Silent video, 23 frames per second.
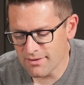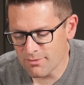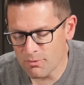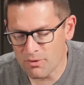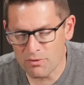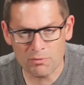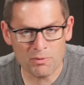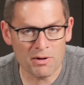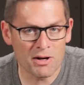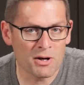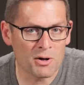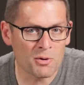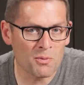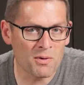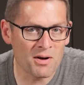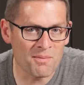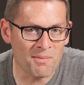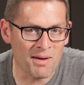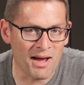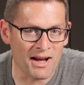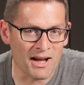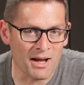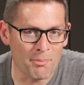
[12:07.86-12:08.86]
with 300
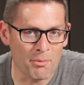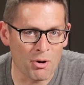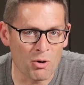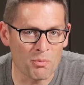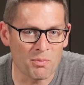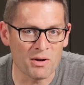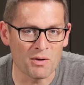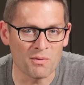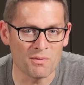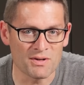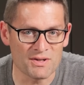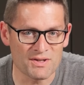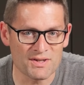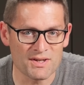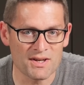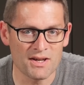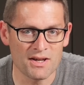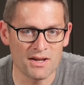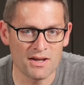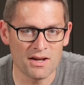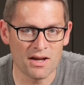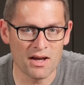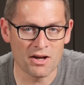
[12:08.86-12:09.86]
Win Mag, I'm hoping we
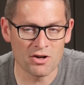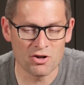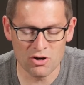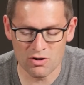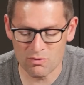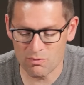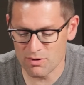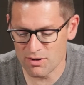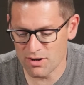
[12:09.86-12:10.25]
see a good